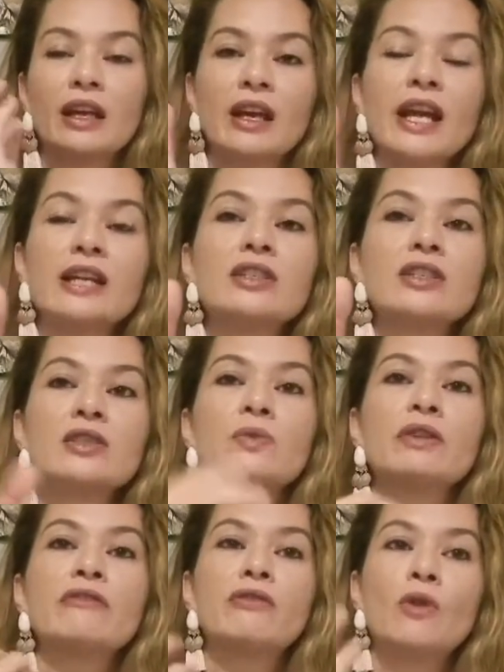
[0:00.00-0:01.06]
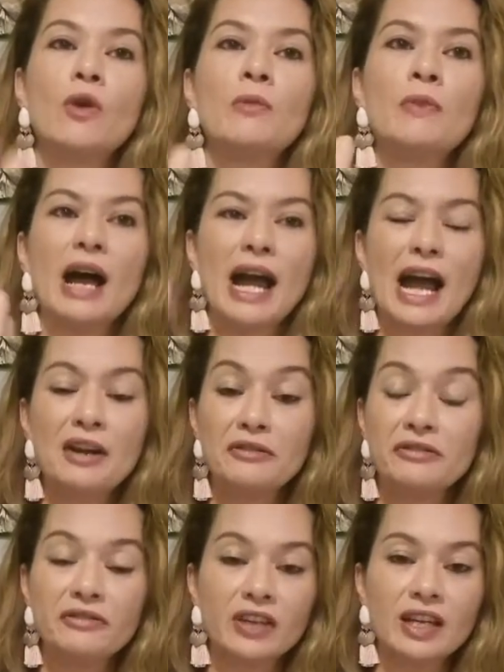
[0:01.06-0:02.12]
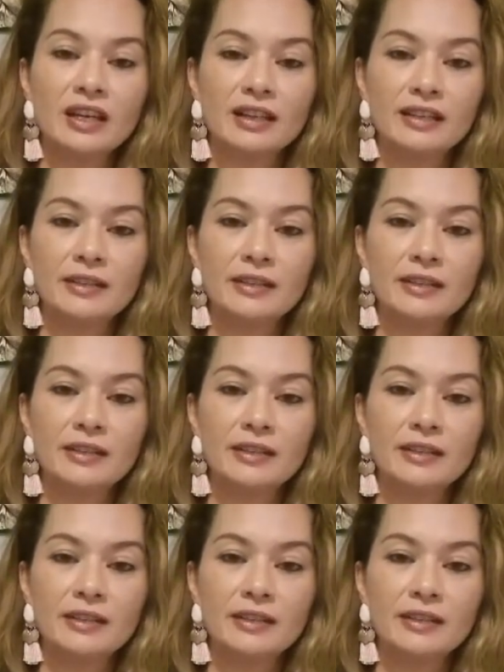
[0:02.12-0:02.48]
connections we form out of fear.